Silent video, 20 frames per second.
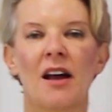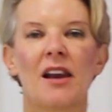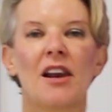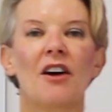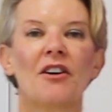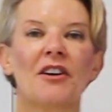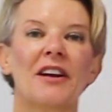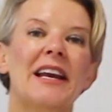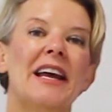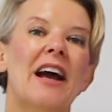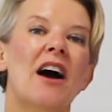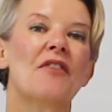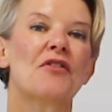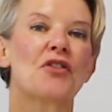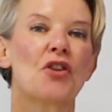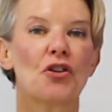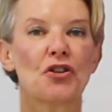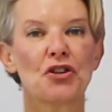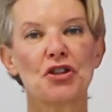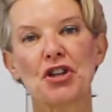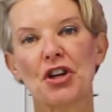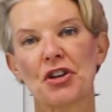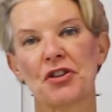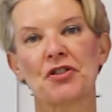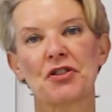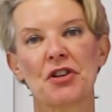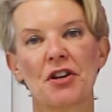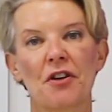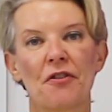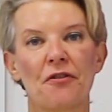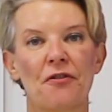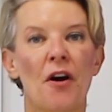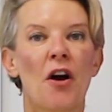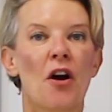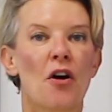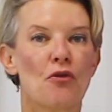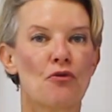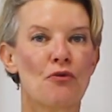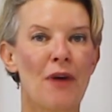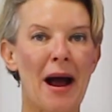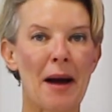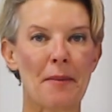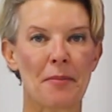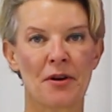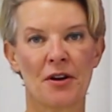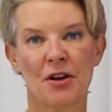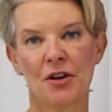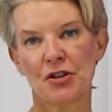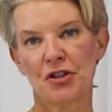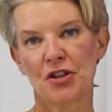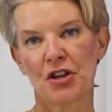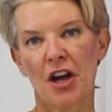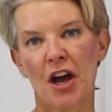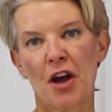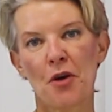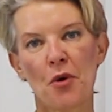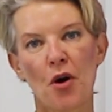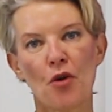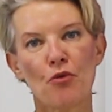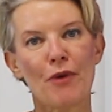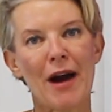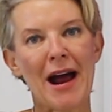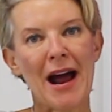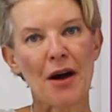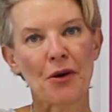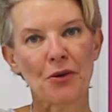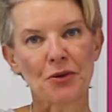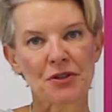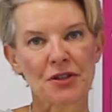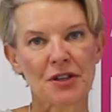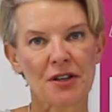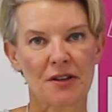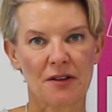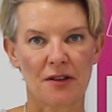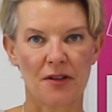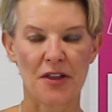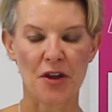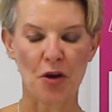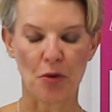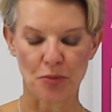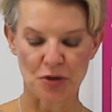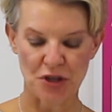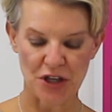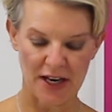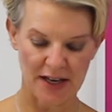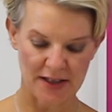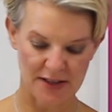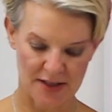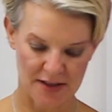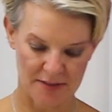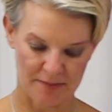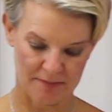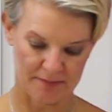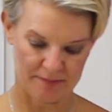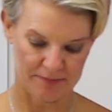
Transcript: Luckily I've got just enough wrap to go around the object.